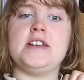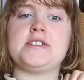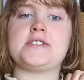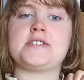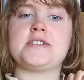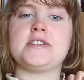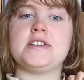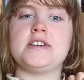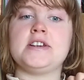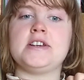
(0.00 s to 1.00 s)
Yes.
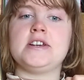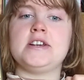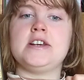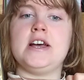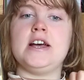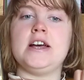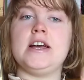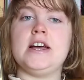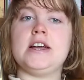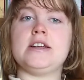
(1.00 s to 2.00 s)

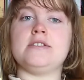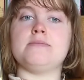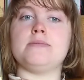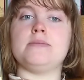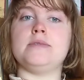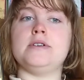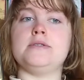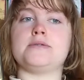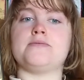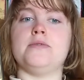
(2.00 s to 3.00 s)
And
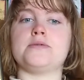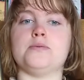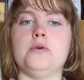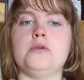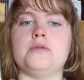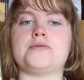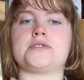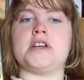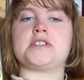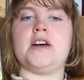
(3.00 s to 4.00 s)
those
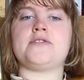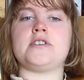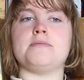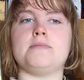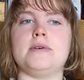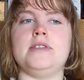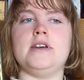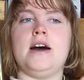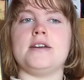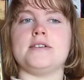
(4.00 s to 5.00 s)
wolves chase after them in
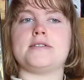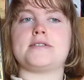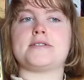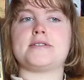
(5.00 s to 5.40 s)
the ice.